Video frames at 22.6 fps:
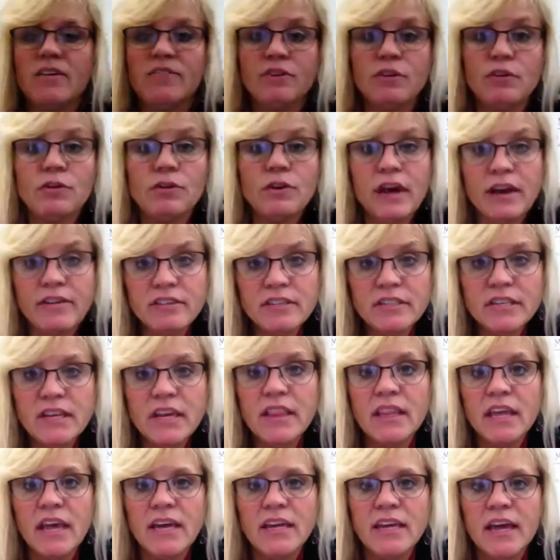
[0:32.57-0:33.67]
if you haven't done
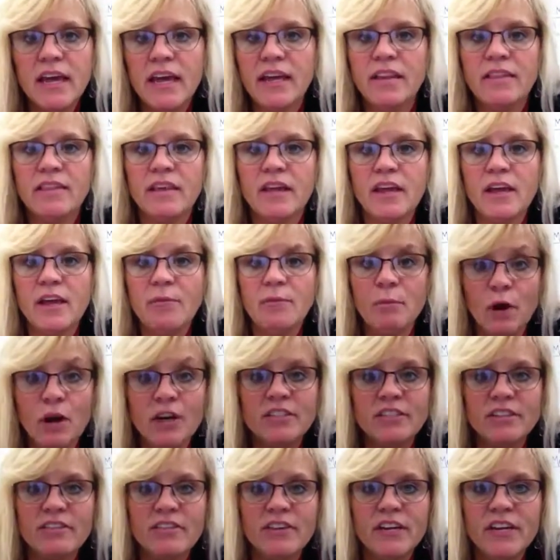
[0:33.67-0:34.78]
that yet, then
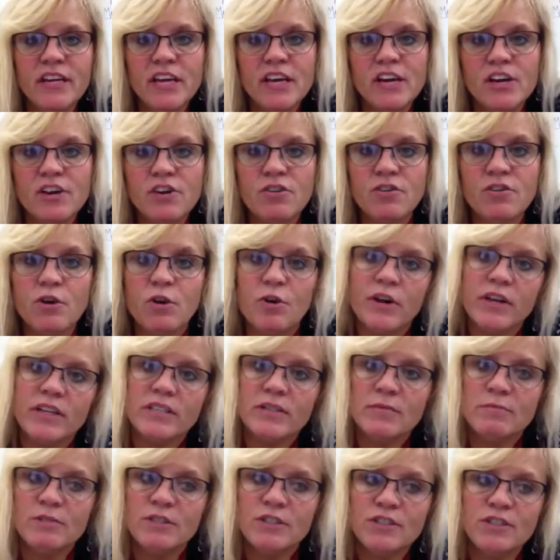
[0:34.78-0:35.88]
pause the video, go get
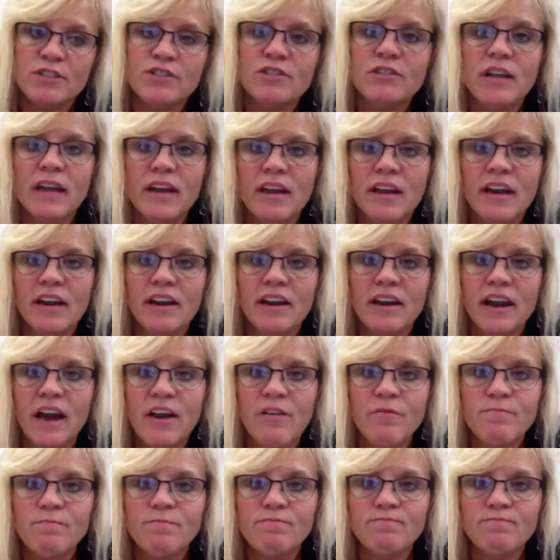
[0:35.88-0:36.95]
some scissors, and cut it out.